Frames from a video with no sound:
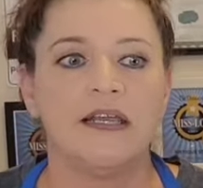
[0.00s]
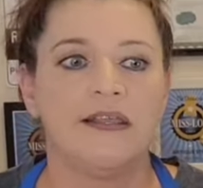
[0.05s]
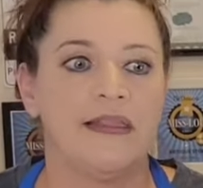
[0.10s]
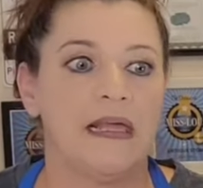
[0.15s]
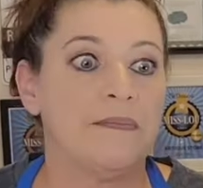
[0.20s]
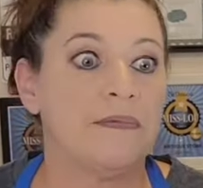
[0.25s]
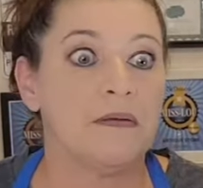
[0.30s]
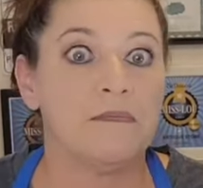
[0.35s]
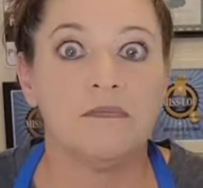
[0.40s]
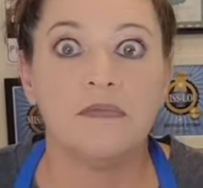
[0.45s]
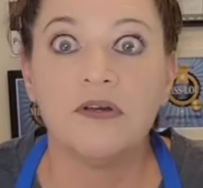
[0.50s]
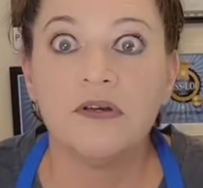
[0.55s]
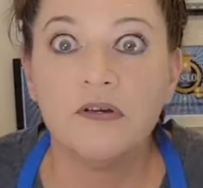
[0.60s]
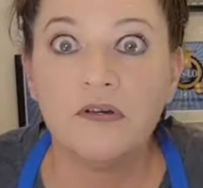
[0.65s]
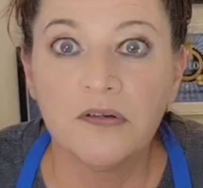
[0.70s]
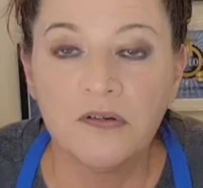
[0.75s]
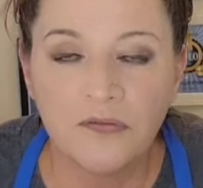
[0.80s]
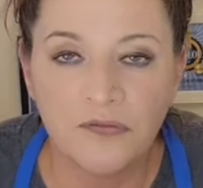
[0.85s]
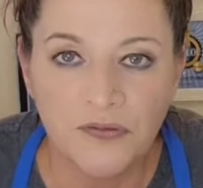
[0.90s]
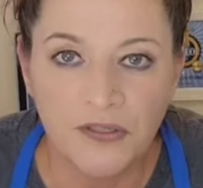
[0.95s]
They've been
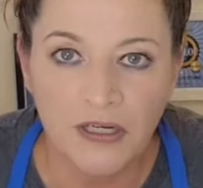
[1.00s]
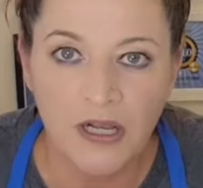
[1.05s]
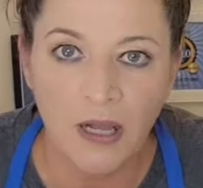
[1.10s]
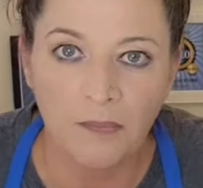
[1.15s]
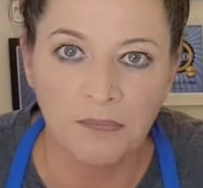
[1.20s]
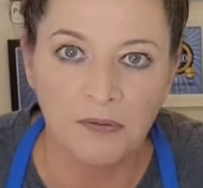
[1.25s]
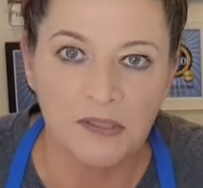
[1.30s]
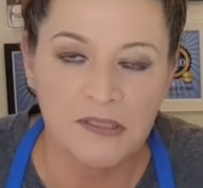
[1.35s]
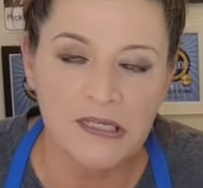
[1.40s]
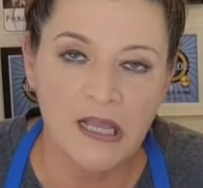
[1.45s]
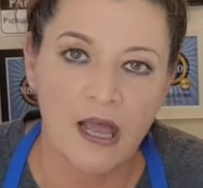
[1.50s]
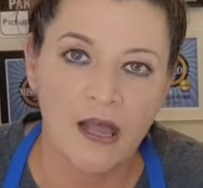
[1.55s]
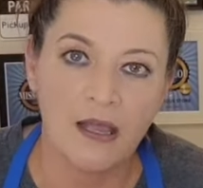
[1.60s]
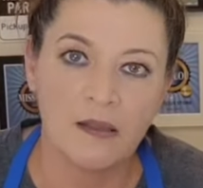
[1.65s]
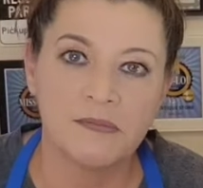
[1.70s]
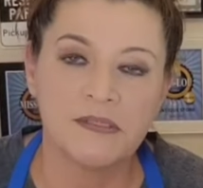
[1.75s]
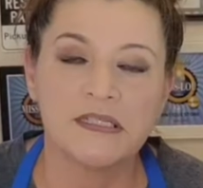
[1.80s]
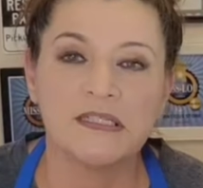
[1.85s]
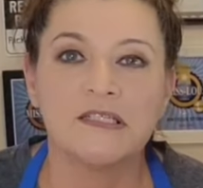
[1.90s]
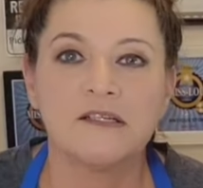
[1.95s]
moved a couple
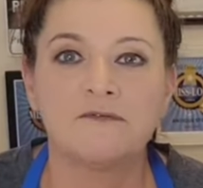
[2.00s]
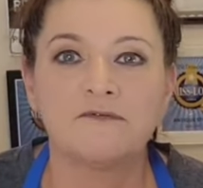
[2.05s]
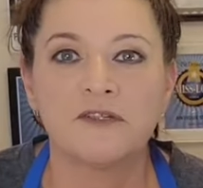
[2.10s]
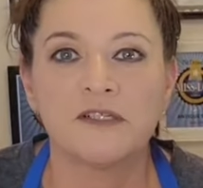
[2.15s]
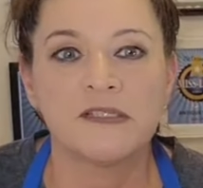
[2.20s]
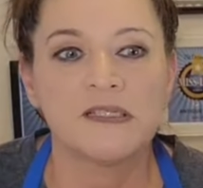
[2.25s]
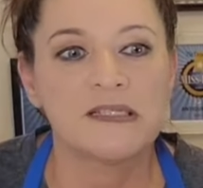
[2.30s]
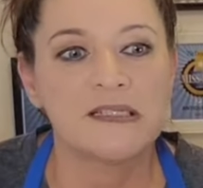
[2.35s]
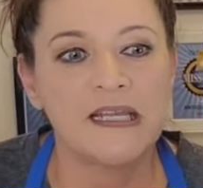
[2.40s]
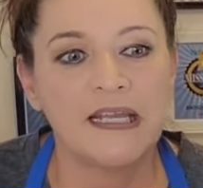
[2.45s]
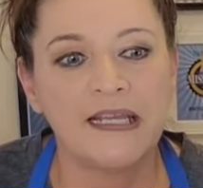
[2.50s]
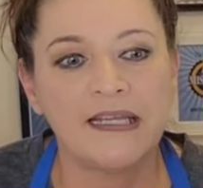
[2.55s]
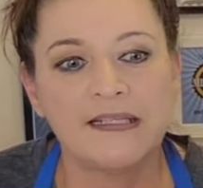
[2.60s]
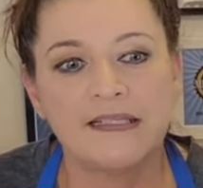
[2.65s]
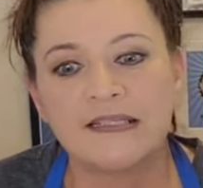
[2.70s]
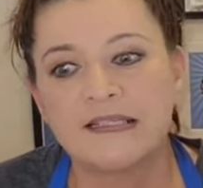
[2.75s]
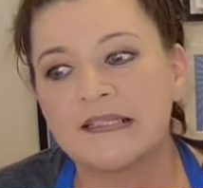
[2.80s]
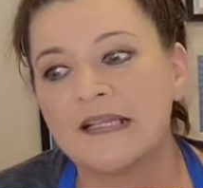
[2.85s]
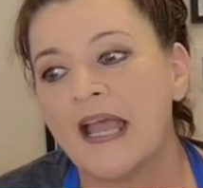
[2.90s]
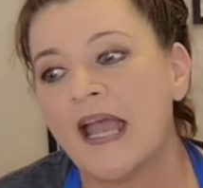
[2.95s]
times in different
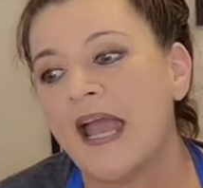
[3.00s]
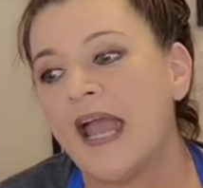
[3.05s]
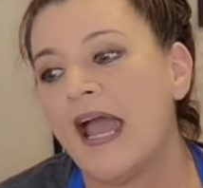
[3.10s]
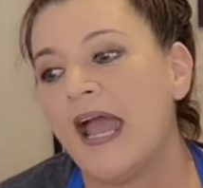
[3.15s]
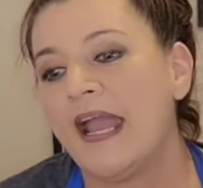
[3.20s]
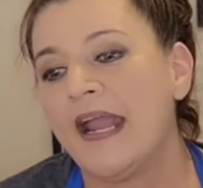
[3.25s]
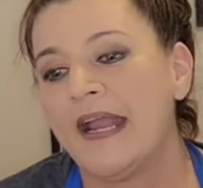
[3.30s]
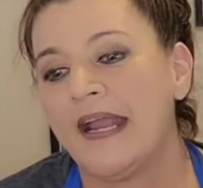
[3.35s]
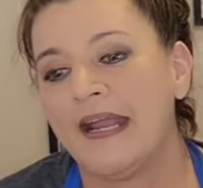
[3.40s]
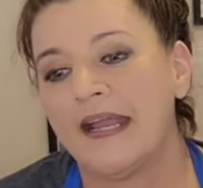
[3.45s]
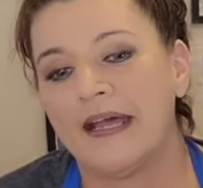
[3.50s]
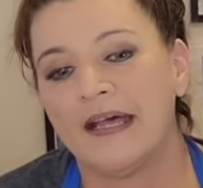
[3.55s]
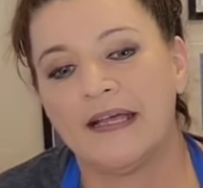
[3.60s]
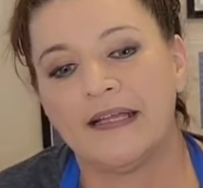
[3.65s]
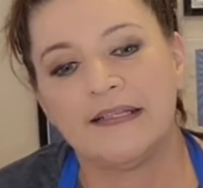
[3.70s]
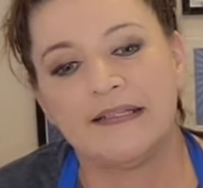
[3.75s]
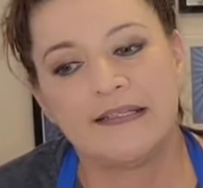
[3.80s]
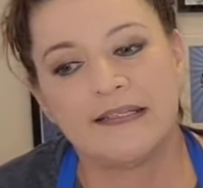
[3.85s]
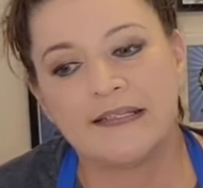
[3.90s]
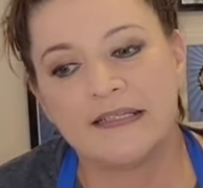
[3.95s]
states,
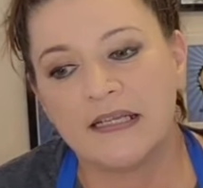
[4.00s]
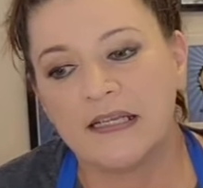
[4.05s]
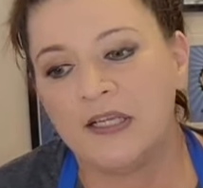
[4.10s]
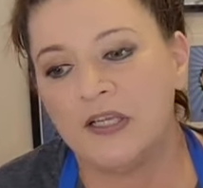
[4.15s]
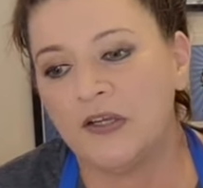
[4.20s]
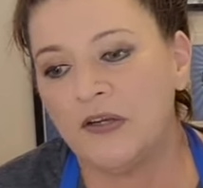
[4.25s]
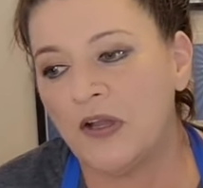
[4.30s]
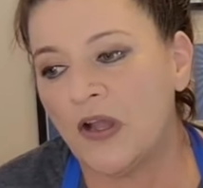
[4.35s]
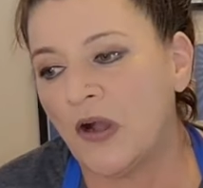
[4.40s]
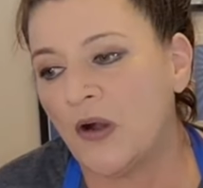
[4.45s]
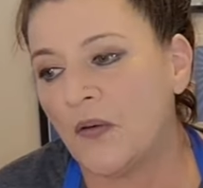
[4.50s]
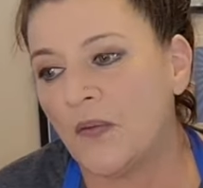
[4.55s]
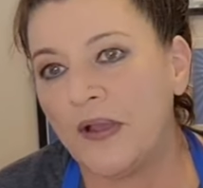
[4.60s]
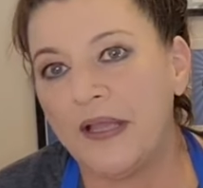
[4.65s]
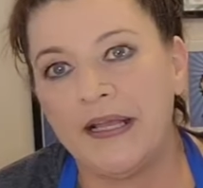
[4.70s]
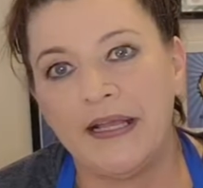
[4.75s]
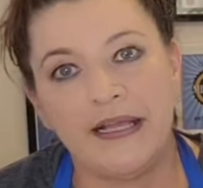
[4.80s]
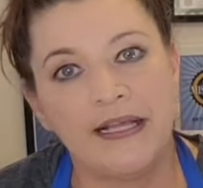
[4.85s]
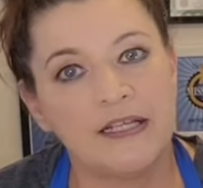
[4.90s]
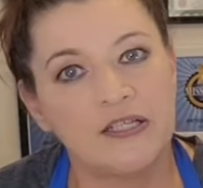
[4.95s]
and you know
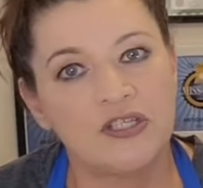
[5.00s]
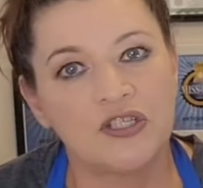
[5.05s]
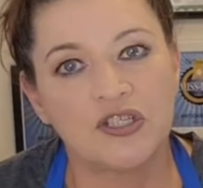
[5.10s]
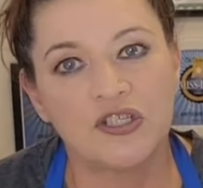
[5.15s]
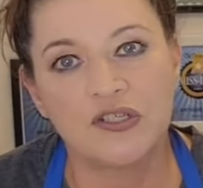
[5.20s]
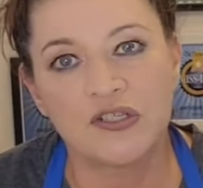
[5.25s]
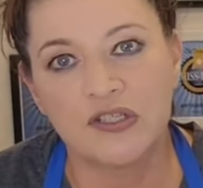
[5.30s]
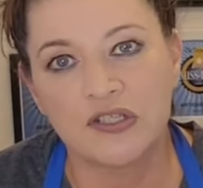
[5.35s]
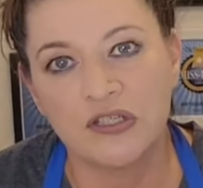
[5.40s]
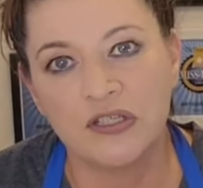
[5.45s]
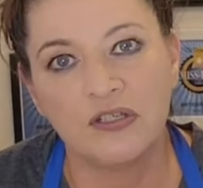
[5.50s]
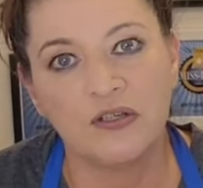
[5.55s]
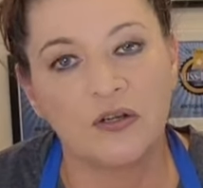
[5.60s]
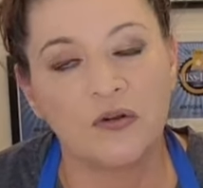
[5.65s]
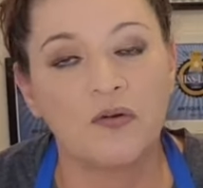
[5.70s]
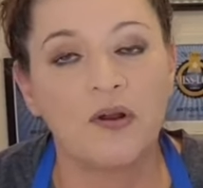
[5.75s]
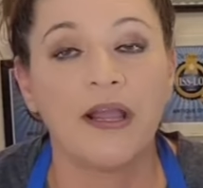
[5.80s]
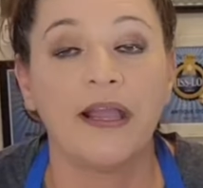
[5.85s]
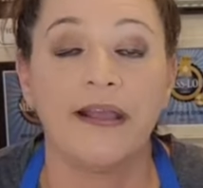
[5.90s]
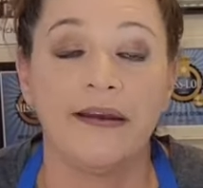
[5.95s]
it is just you
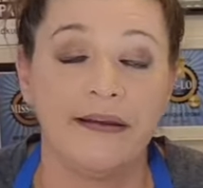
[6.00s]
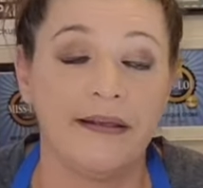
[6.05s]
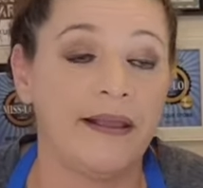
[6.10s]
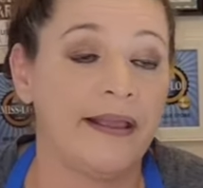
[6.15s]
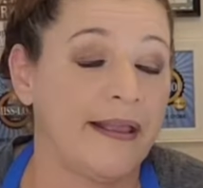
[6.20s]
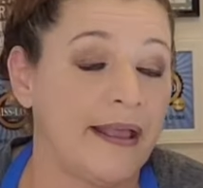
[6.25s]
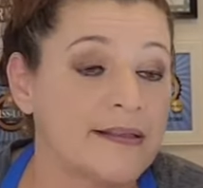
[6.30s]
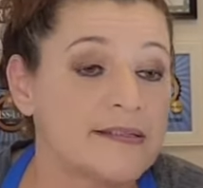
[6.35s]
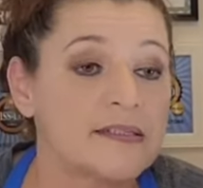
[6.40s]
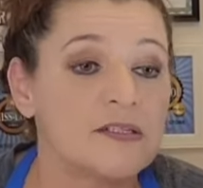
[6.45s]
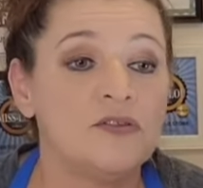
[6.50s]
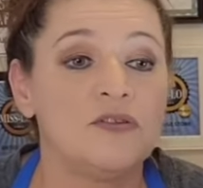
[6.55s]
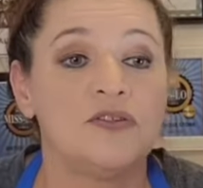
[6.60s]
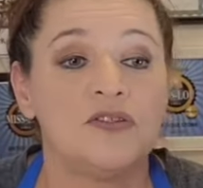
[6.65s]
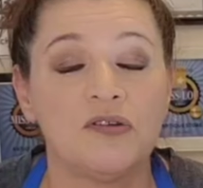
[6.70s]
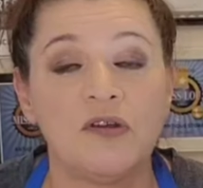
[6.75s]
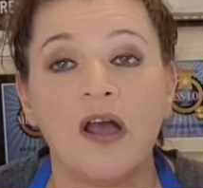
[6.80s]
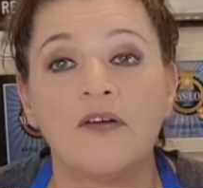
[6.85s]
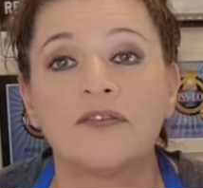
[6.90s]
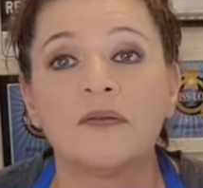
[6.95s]
know great. Yes, you
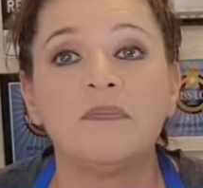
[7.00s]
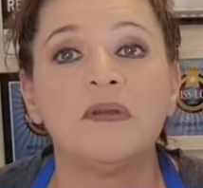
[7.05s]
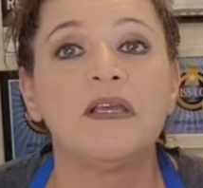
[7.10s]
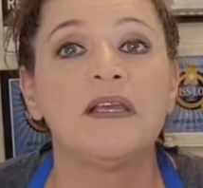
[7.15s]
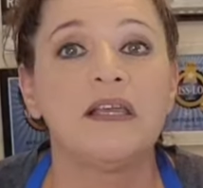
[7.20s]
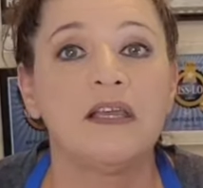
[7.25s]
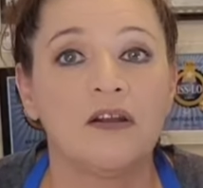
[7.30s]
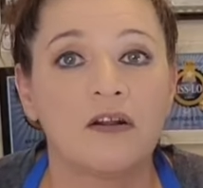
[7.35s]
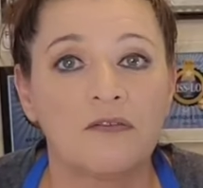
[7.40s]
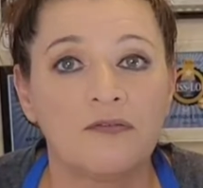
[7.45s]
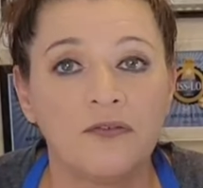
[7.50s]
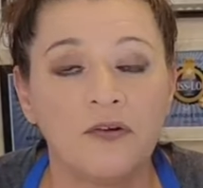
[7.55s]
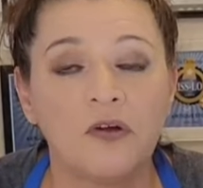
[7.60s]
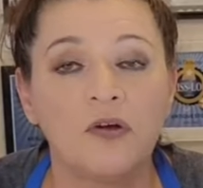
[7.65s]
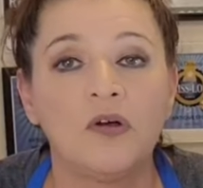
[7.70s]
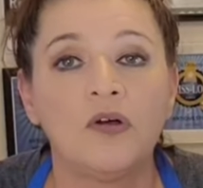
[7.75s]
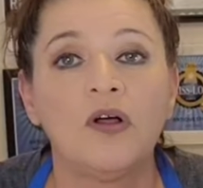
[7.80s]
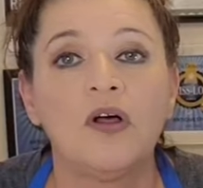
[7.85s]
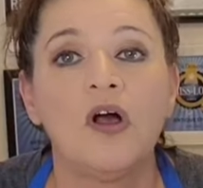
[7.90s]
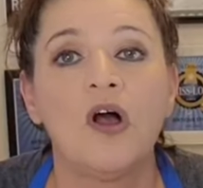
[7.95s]
do have to be
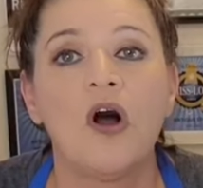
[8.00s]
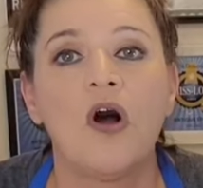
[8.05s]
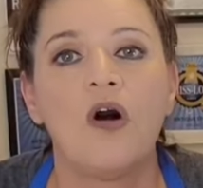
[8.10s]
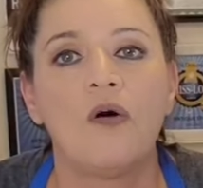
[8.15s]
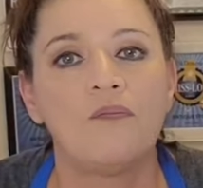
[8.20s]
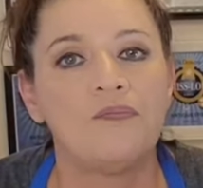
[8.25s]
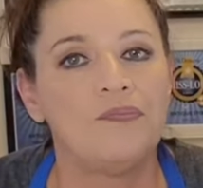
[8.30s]
careful.